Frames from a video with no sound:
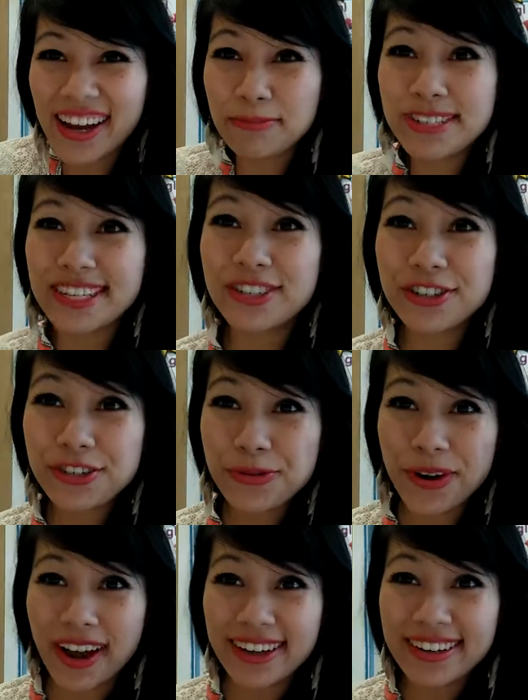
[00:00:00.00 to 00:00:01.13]
I'm Teacher
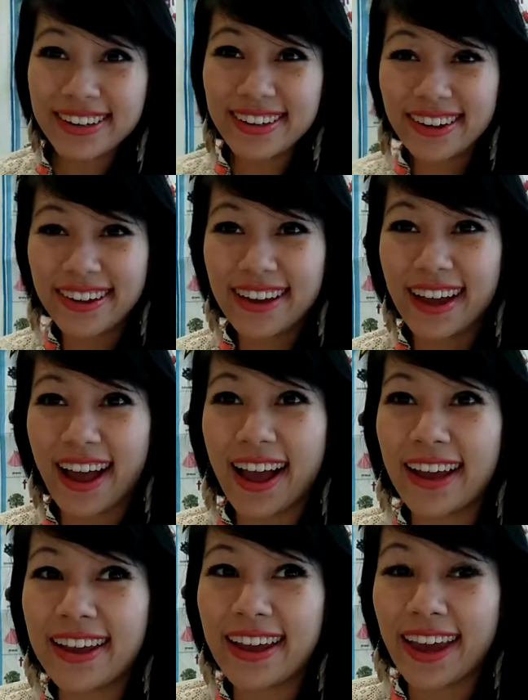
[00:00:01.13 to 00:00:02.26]
Tuan.
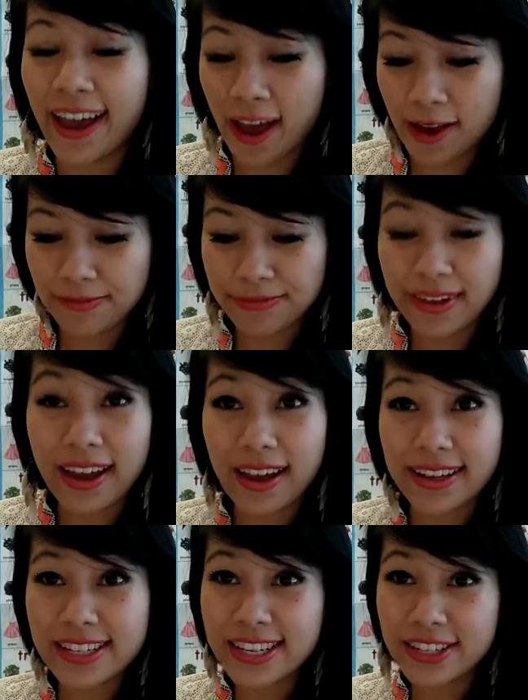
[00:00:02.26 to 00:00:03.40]
I am
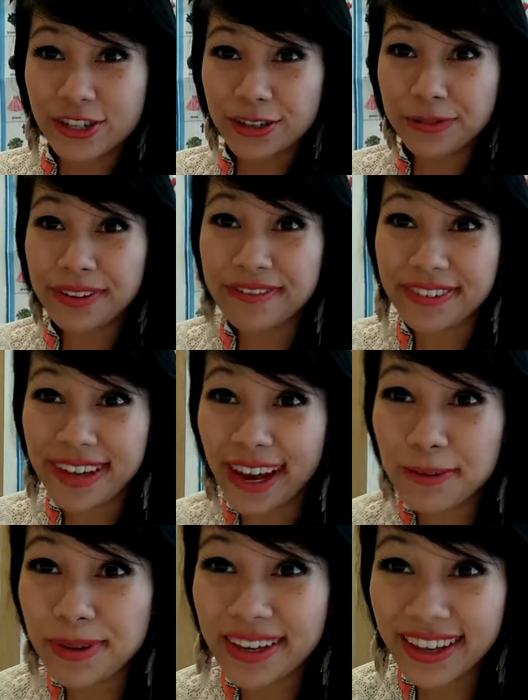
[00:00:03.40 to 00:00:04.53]
a teacher with
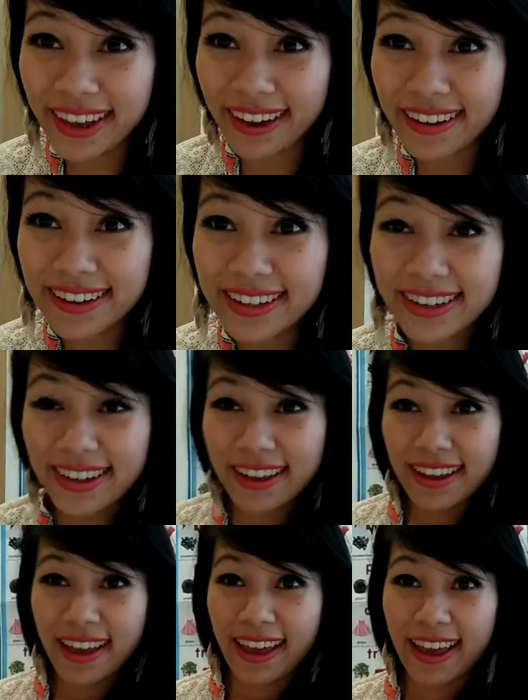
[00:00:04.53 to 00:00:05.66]
VIPKid,
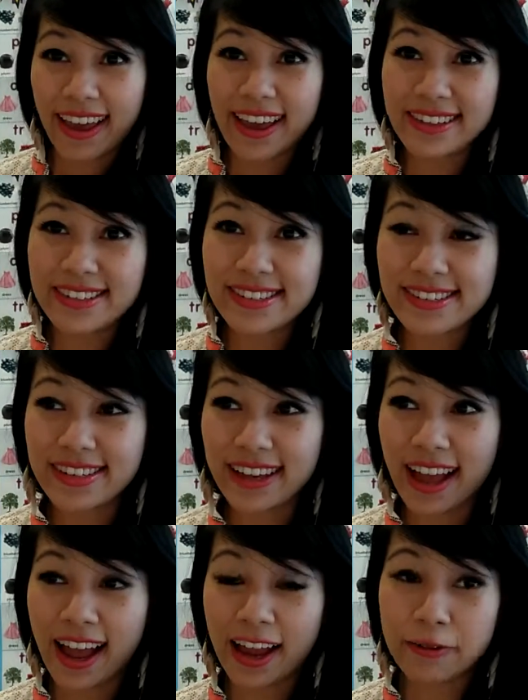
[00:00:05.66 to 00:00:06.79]
and
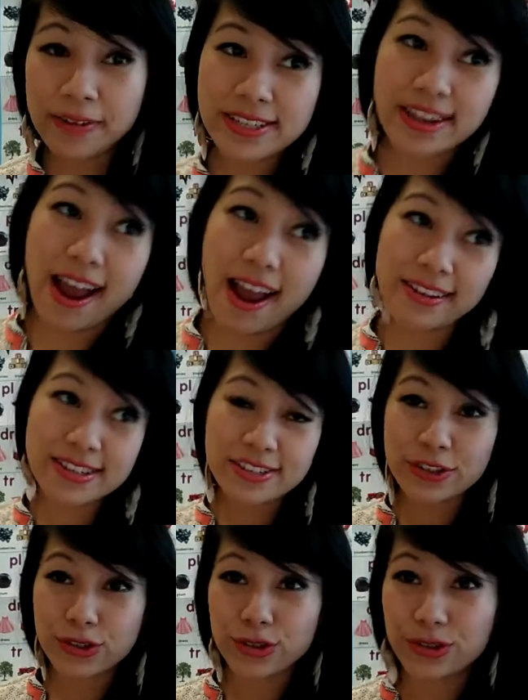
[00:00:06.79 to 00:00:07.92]
I was asked
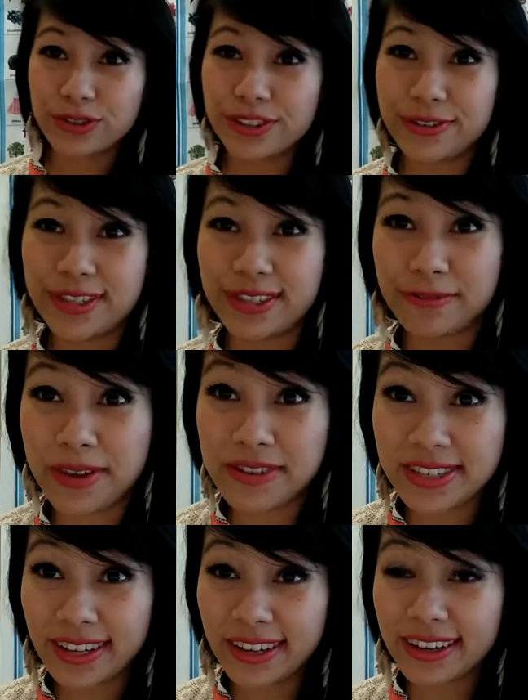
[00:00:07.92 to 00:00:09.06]
to do some
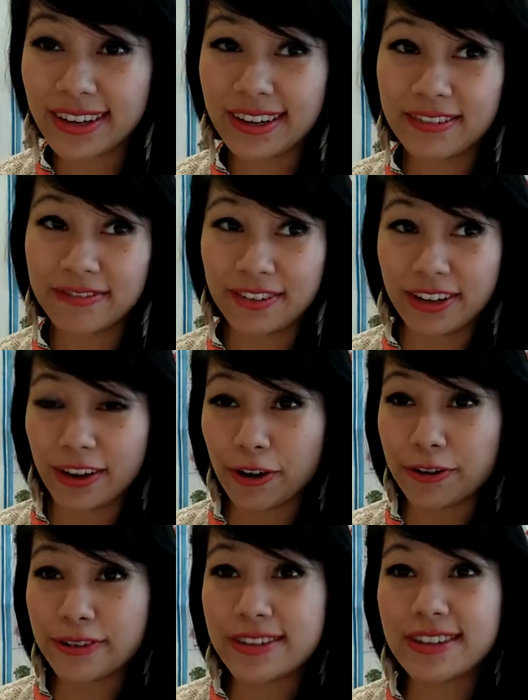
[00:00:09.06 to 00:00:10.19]
music
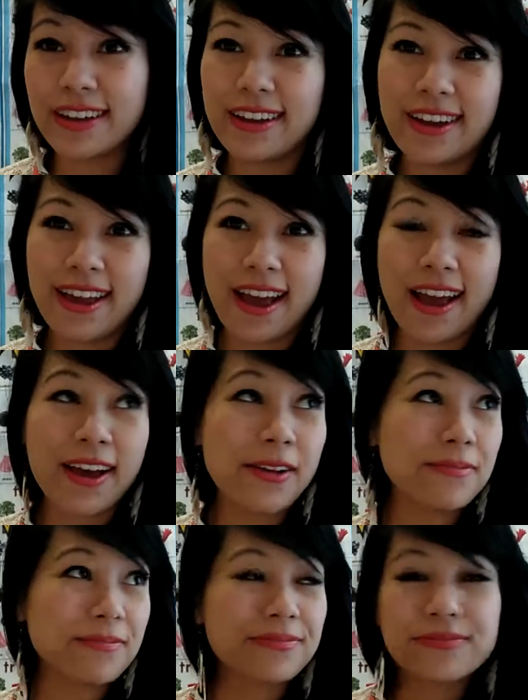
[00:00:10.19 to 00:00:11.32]
videos
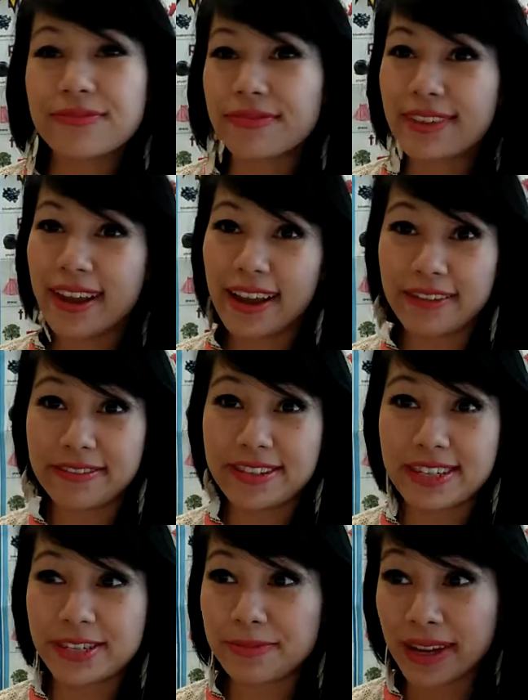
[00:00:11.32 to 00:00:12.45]
of
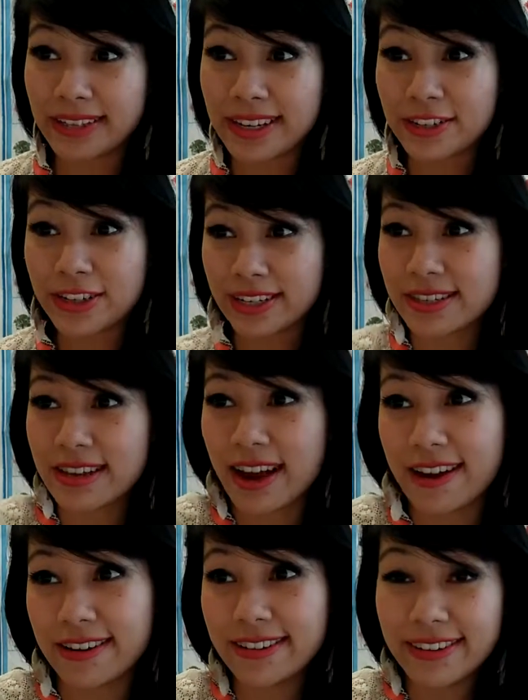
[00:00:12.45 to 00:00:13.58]
just my teaching
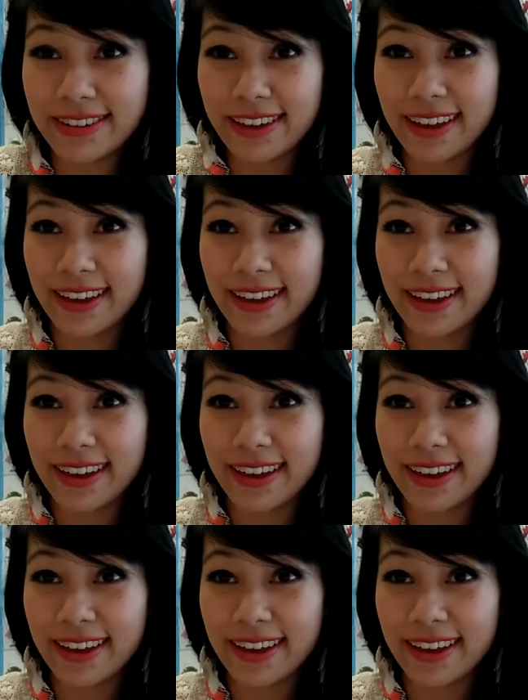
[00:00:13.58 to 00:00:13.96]
style.